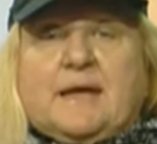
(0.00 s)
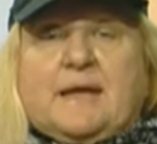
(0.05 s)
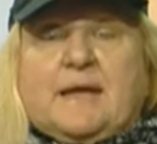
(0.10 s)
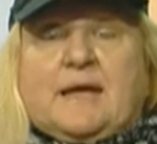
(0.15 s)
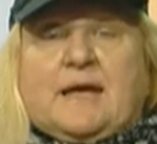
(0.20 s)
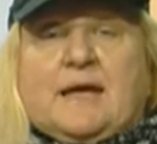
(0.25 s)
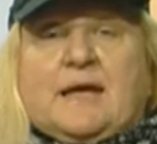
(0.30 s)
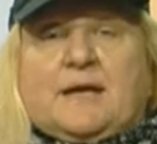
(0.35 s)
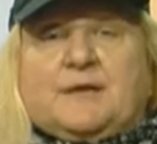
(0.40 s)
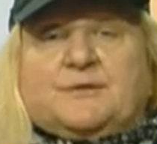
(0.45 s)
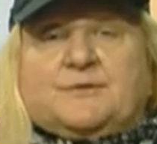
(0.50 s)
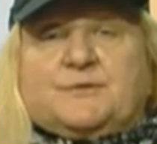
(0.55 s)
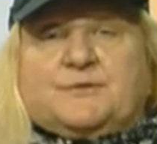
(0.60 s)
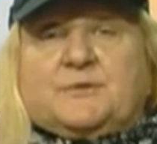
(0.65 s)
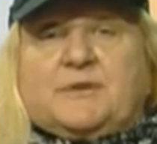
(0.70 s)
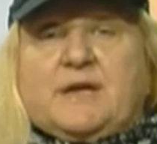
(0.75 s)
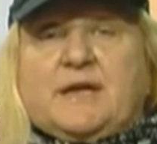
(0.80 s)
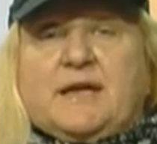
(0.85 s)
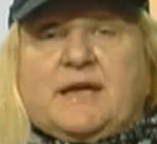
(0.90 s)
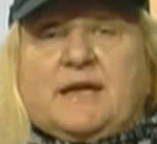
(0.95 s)
and
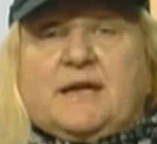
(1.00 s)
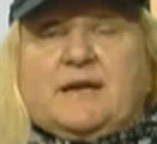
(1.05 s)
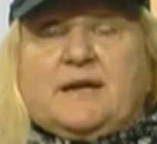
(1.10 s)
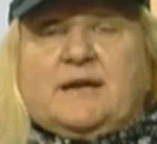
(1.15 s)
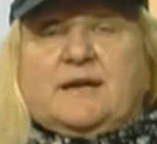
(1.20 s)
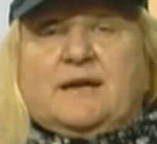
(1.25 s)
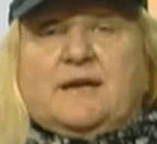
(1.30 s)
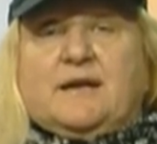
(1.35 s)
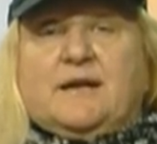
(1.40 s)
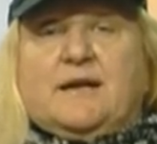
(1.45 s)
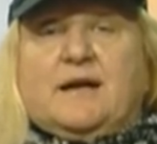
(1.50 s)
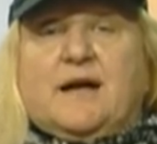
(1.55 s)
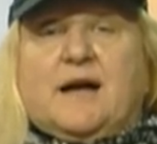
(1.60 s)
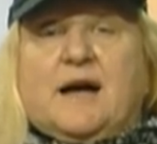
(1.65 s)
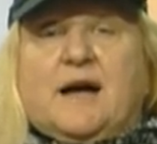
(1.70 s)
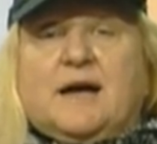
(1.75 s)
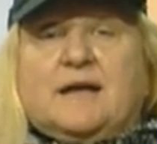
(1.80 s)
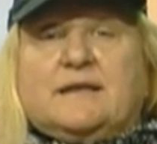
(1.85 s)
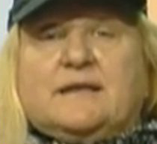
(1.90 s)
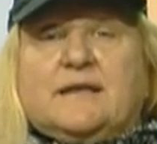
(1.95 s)
today
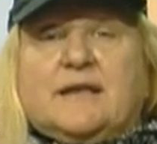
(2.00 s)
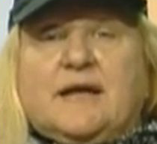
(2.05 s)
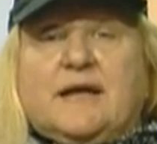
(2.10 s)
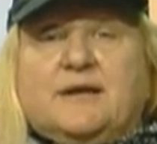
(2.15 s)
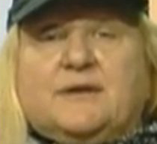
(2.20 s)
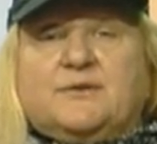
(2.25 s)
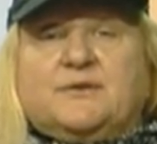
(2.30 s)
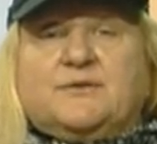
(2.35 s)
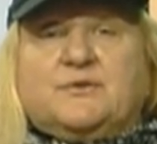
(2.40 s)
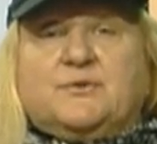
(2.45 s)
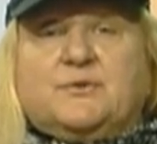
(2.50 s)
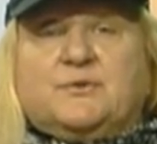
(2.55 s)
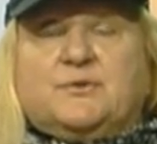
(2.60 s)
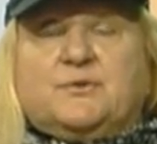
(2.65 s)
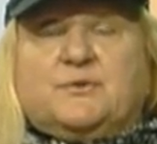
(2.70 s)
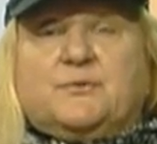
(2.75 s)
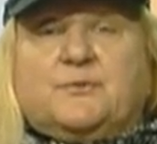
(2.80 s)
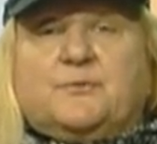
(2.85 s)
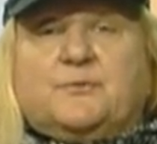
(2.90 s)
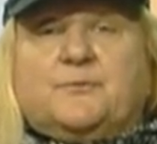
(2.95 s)
I'd like
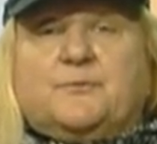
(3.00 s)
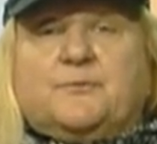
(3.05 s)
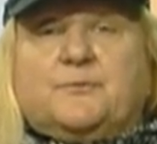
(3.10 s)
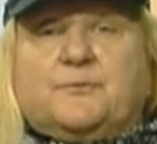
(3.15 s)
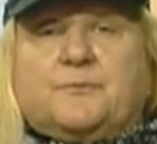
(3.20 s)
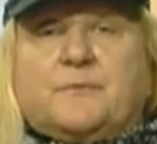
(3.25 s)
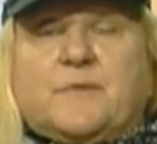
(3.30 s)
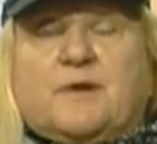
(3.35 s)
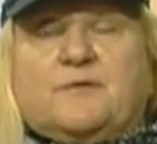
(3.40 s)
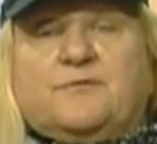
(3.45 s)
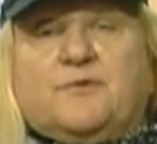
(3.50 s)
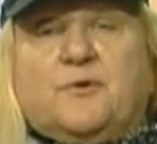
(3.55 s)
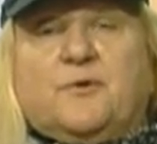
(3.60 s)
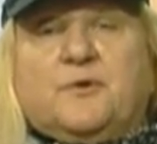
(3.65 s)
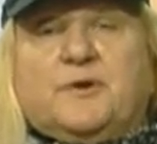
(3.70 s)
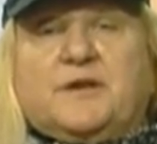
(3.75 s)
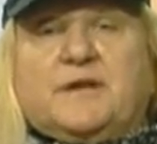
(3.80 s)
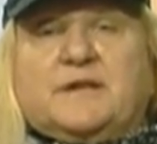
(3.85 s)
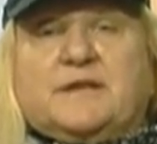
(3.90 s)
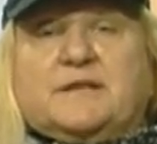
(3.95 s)
to
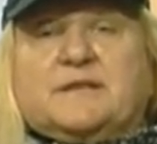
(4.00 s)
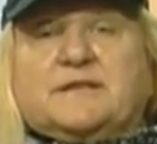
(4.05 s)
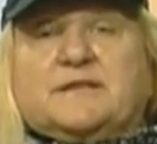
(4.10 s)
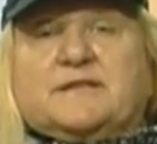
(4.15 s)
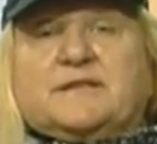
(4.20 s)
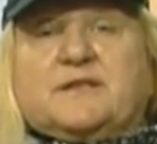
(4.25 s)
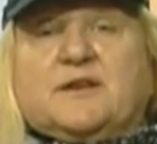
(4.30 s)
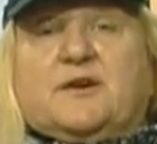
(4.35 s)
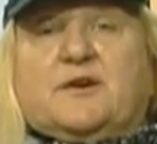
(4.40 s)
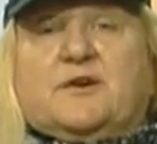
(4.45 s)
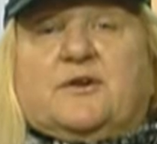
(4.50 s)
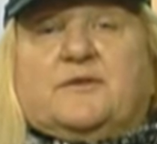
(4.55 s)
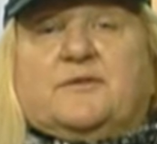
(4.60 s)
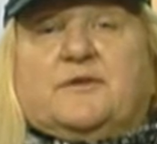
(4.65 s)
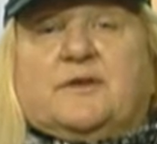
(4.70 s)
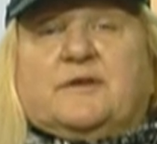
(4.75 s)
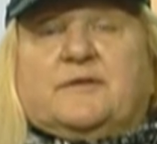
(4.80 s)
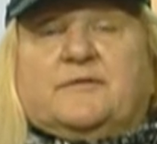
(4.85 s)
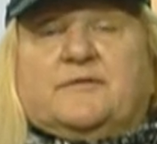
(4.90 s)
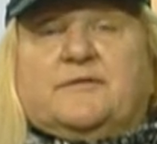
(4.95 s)
focus
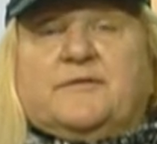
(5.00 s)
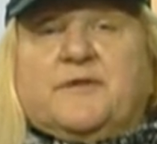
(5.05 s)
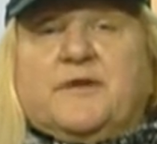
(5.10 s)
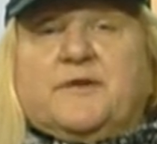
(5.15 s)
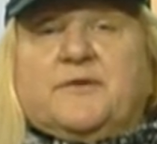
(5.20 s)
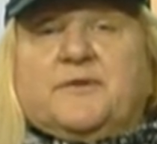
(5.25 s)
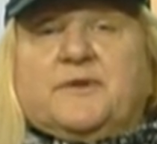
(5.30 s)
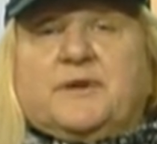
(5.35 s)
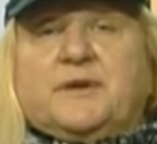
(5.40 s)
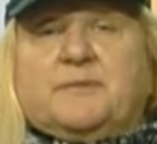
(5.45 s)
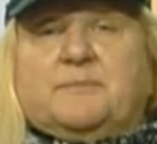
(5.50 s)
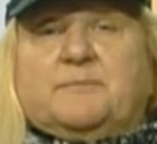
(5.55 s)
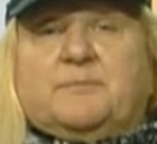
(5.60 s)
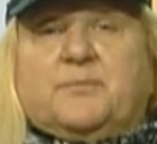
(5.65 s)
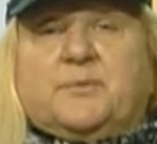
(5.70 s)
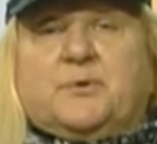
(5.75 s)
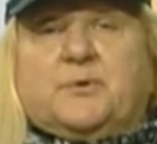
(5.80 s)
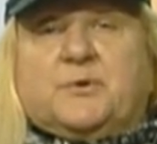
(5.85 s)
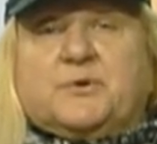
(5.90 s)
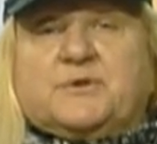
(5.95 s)
on a very
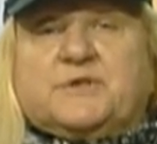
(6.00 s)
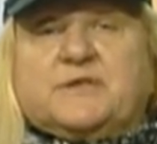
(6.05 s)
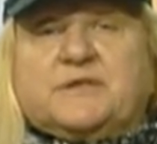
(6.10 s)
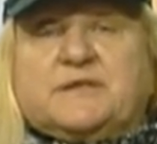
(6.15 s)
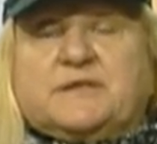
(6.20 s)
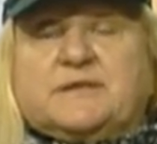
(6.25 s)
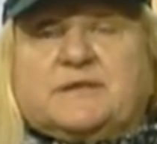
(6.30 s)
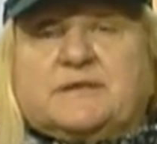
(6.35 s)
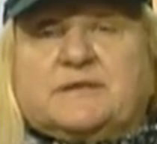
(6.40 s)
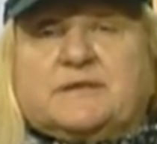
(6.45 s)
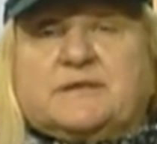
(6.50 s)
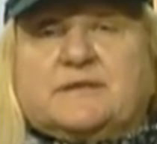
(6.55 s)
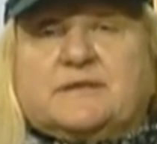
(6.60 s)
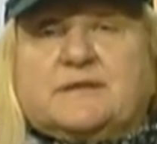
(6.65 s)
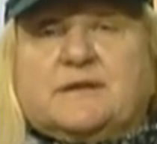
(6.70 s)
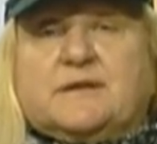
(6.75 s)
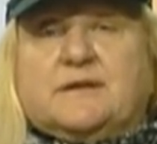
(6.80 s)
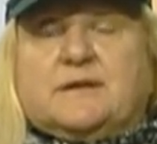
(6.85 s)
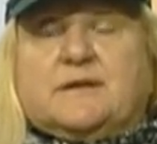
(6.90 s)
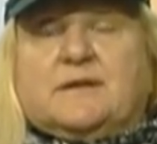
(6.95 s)
important
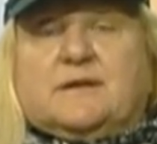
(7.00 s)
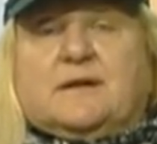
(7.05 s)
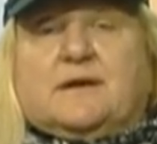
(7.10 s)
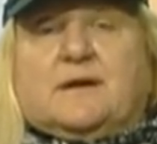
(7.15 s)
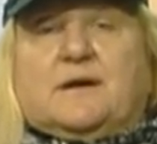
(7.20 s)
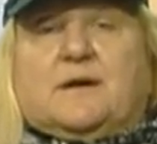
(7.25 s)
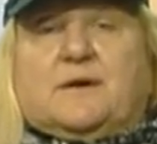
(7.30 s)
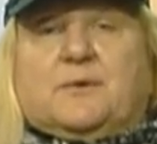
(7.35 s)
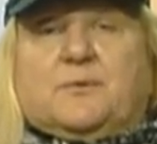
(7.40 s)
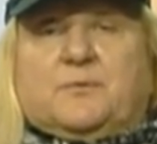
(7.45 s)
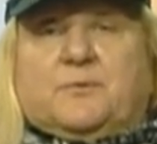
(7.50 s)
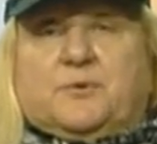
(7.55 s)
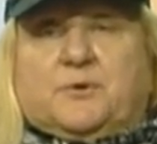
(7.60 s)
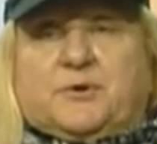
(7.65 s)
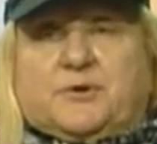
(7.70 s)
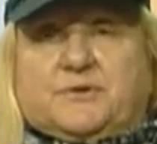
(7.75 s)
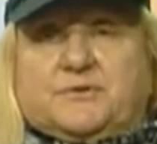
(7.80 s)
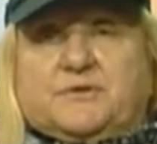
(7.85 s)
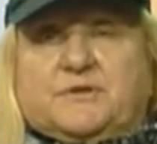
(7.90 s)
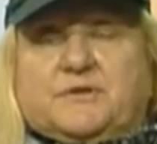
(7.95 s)

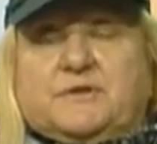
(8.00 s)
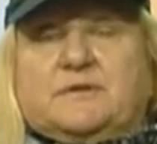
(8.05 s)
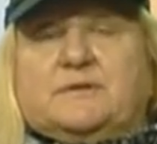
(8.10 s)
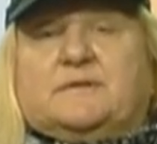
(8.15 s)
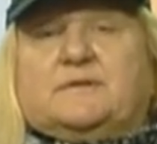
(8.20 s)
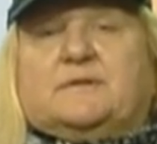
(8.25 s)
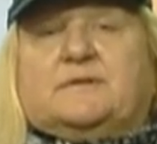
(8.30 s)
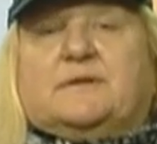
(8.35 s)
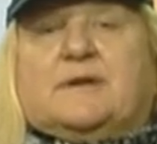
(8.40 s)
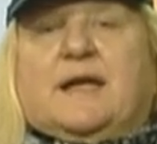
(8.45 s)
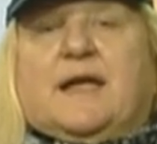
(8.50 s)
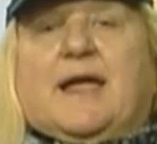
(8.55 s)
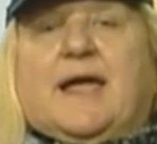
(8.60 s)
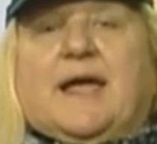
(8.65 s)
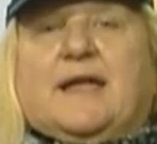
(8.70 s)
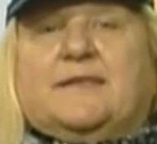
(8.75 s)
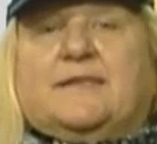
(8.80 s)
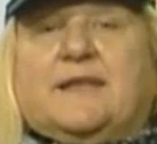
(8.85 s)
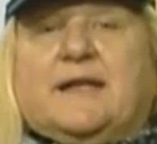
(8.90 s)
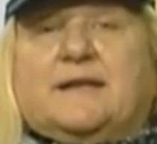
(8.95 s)
word,
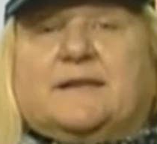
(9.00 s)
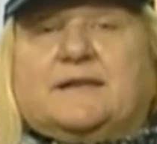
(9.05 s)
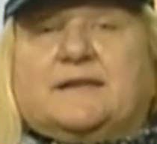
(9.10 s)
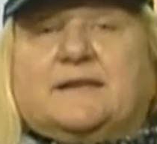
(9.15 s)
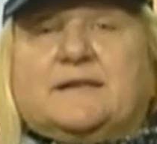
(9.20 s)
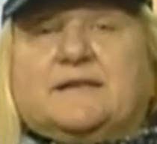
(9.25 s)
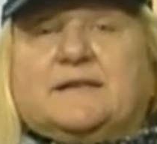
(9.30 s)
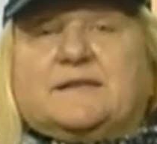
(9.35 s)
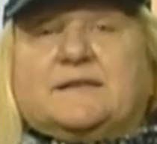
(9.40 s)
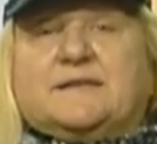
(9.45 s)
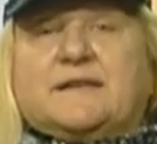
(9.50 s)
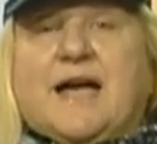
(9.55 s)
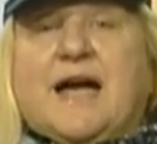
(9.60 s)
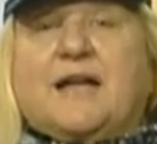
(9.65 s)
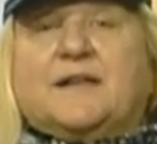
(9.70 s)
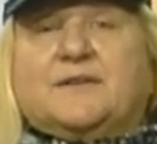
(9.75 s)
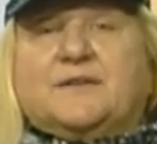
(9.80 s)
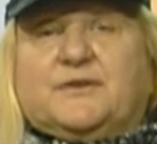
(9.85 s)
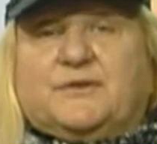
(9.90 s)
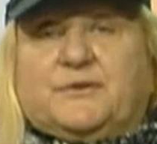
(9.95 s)
and that is
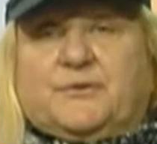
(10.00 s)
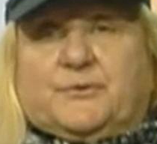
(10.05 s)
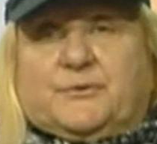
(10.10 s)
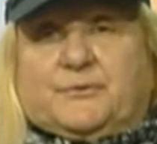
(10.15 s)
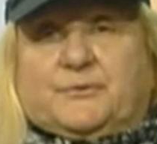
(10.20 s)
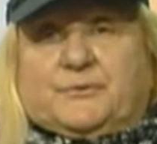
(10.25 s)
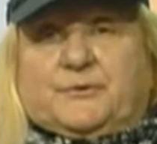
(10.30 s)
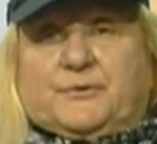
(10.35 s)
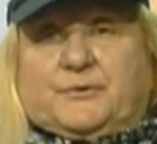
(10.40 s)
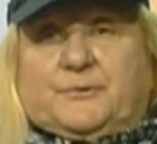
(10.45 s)
attitude.